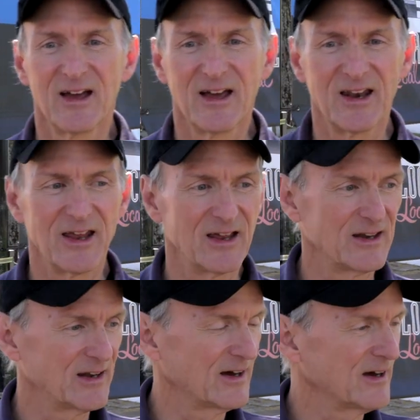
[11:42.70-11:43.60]

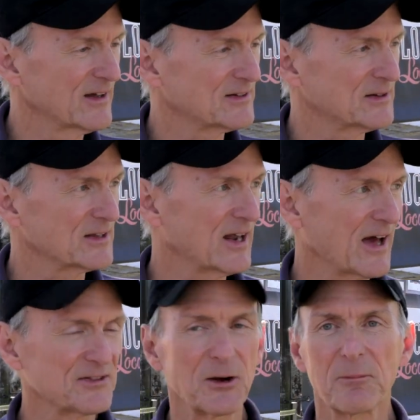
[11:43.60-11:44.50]
to get
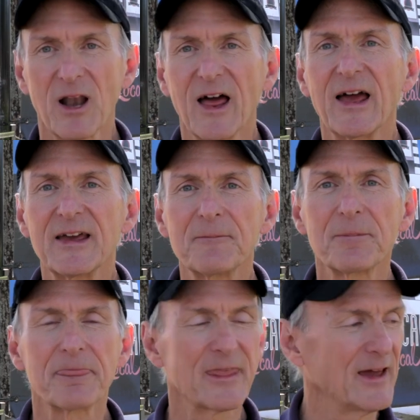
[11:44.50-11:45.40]
out there and play.
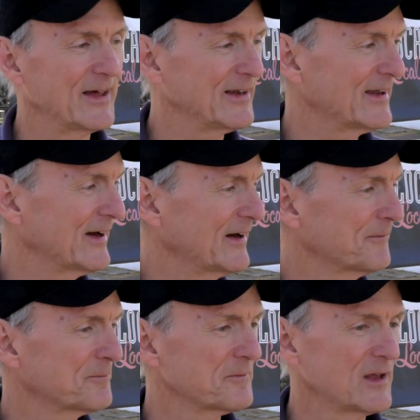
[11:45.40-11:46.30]
And
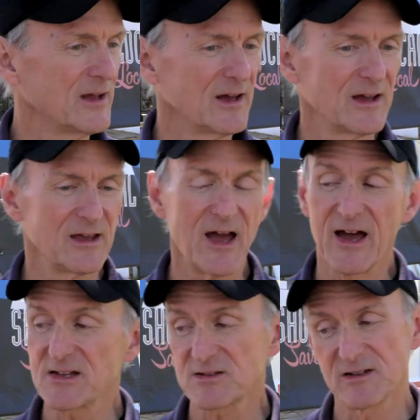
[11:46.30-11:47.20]

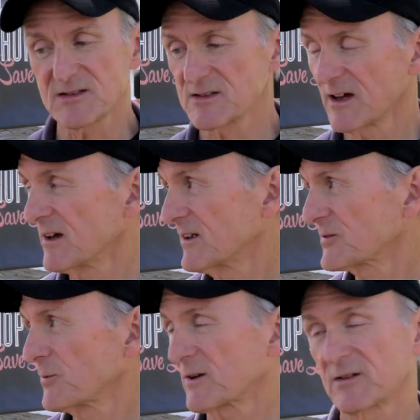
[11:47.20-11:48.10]
it
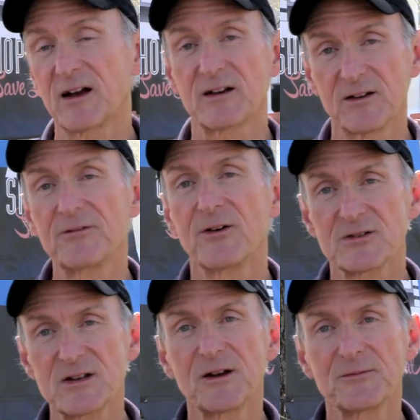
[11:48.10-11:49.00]
works out good for
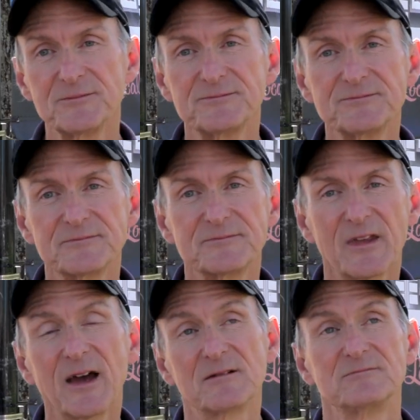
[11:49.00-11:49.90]
us here. Yeah.